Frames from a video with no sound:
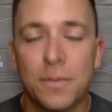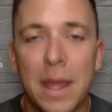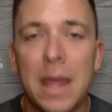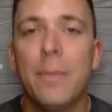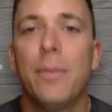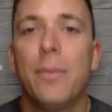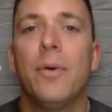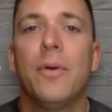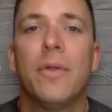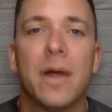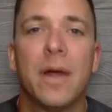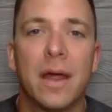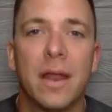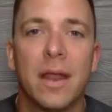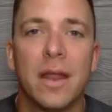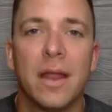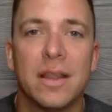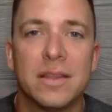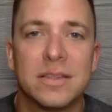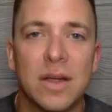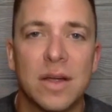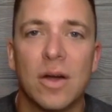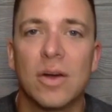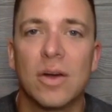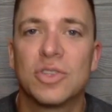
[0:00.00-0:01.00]
people that
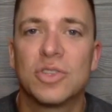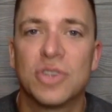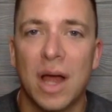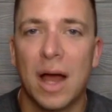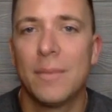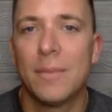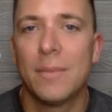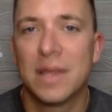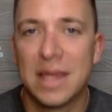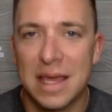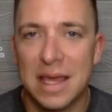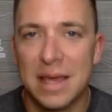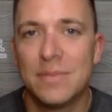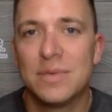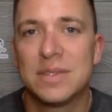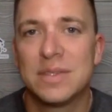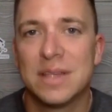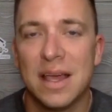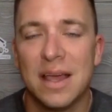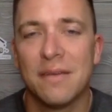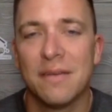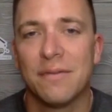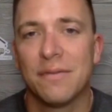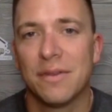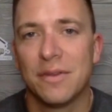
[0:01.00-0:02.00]
it's our job to keep
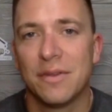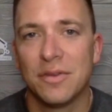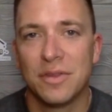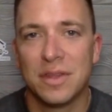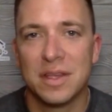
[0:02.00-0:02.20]
safe.